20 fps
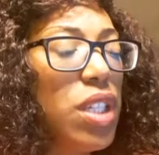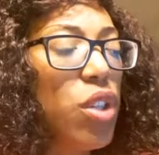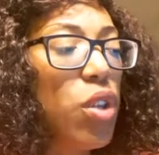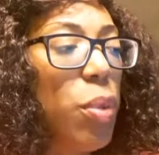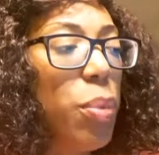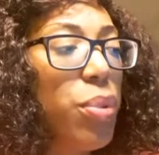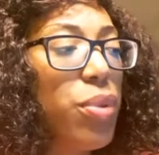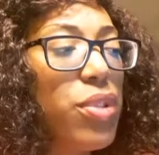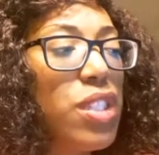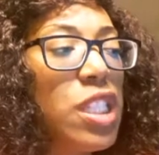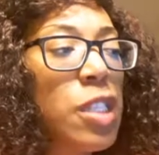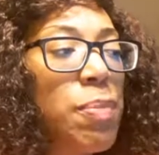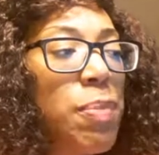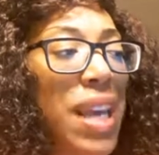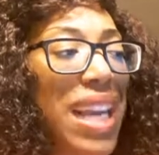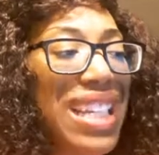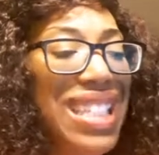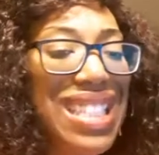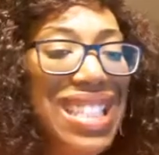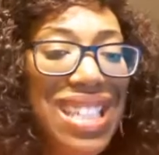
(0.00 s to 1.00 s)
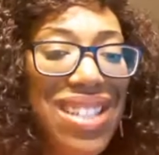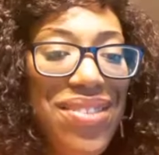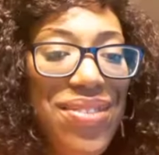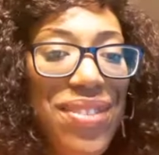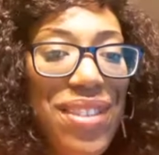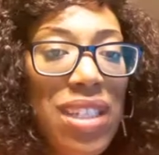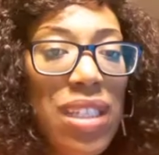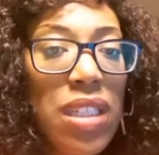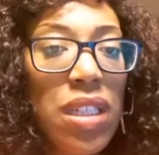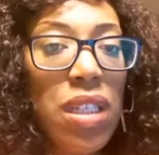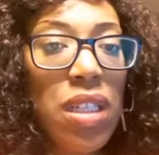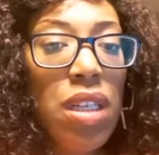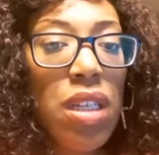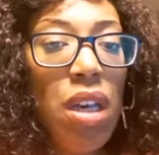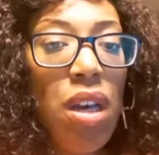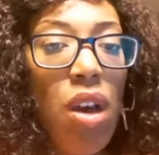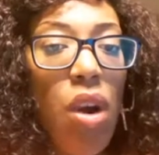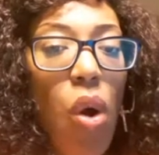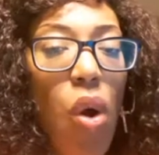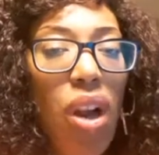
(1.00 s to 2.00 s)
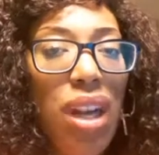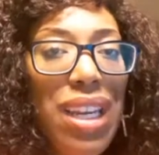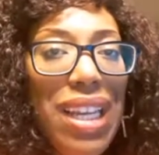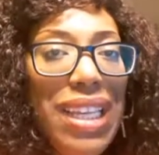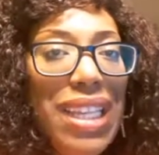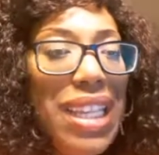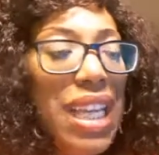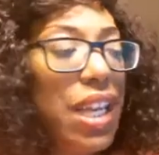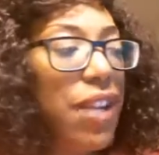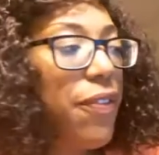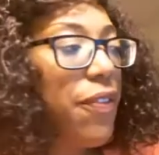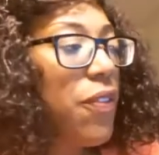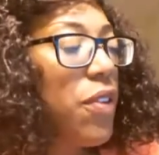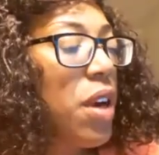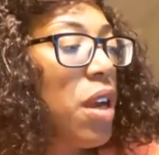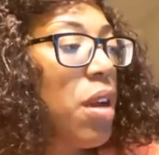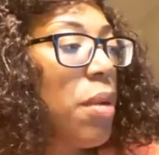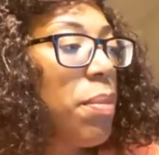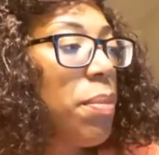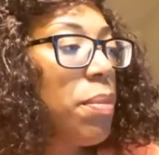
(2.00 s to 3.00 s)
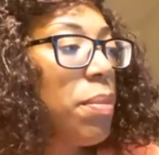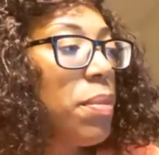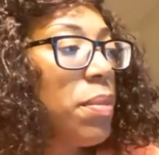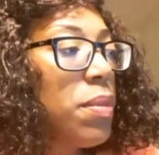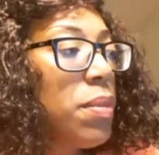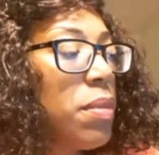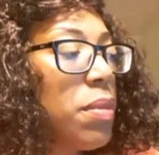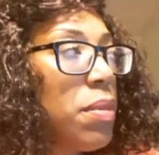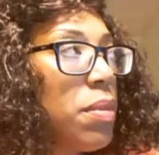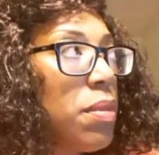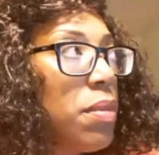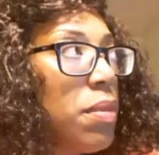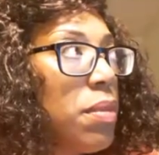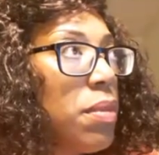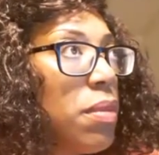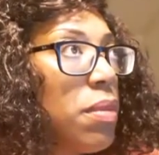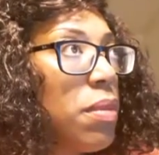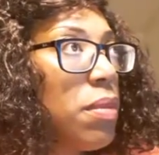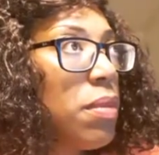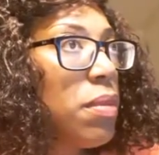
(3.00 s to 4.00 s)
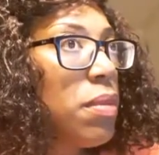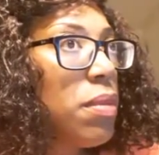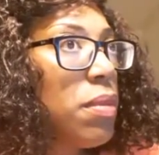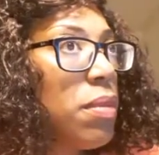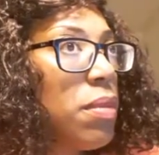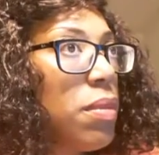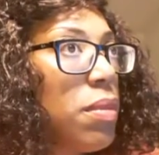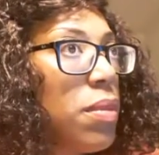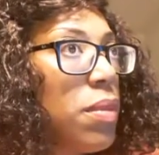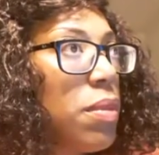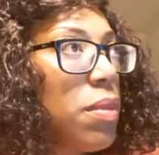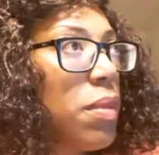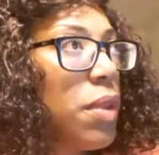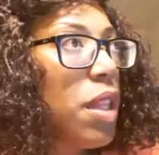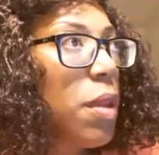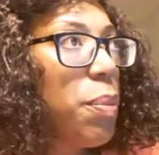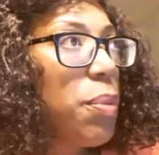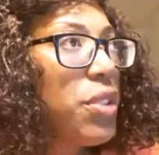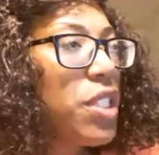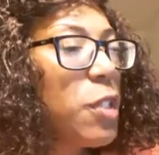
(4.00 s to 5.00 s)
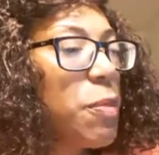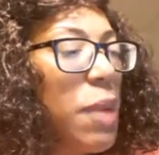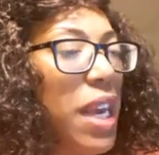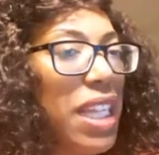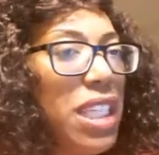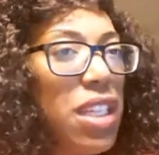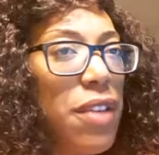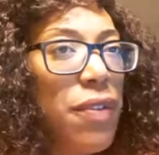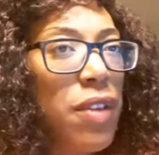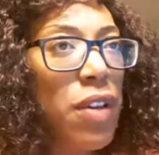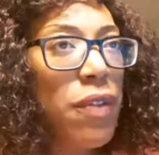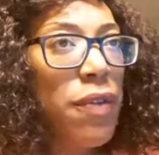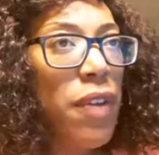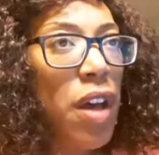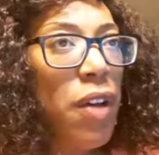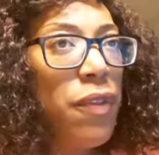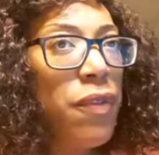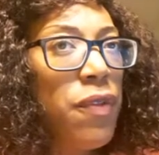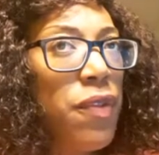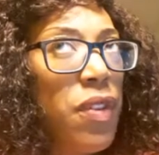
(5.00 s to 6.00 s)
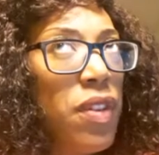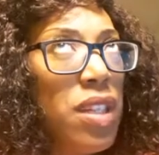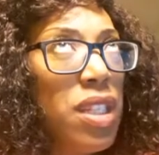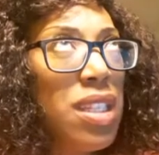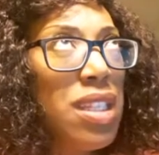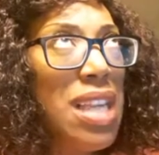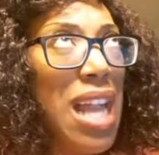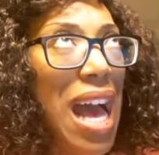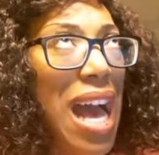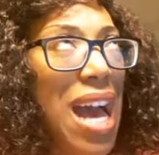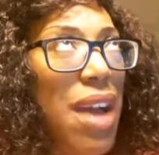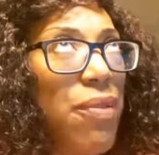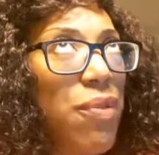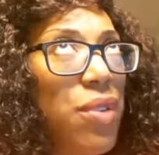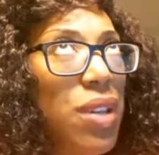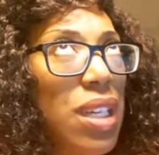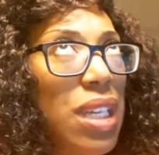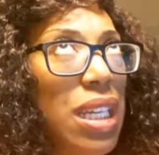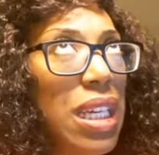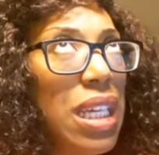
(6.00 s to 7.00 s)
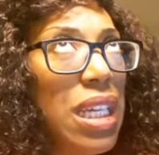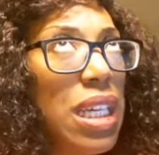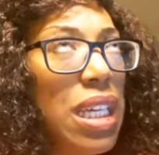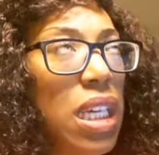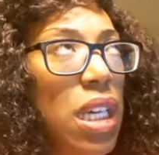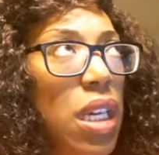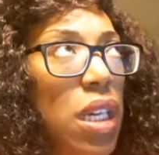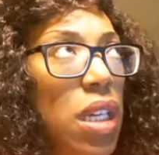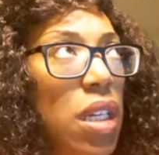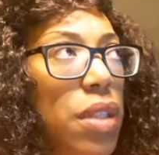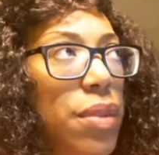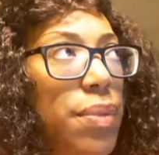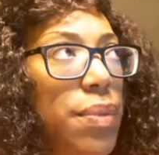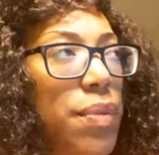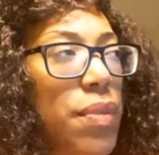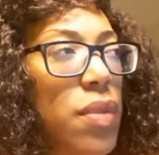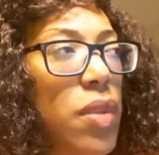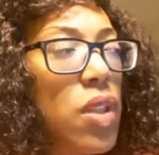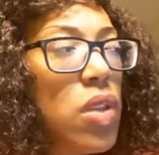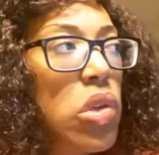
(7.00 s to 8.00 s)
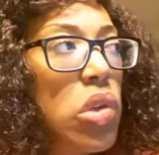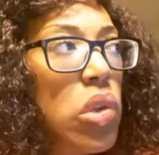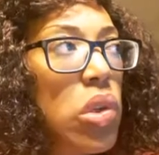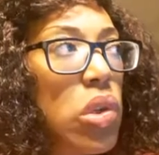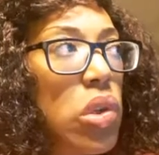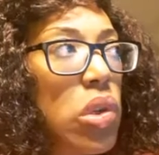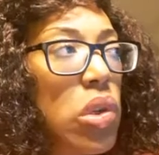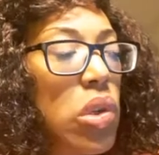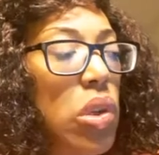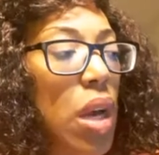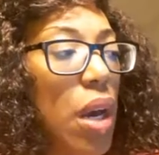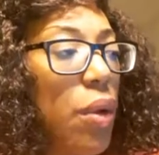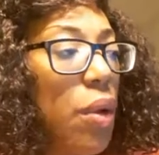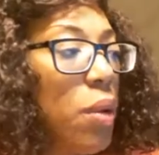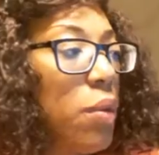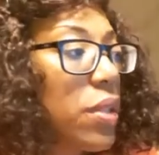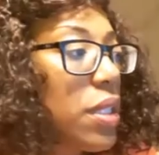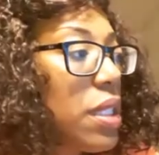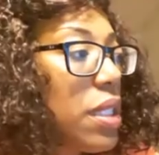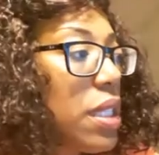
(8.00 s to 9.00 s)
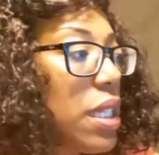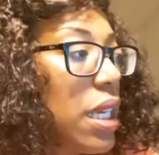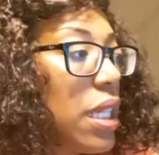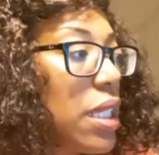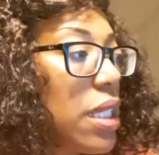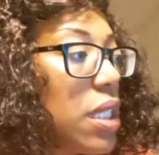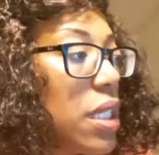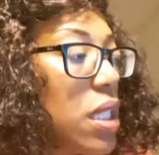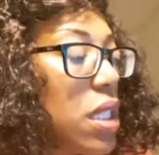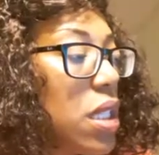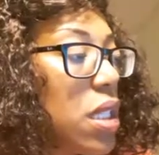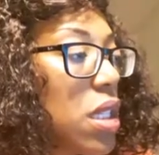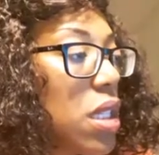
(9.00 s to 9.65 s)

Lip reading: in your perspective or looking at it from the perspective of not really, how do I want to say this?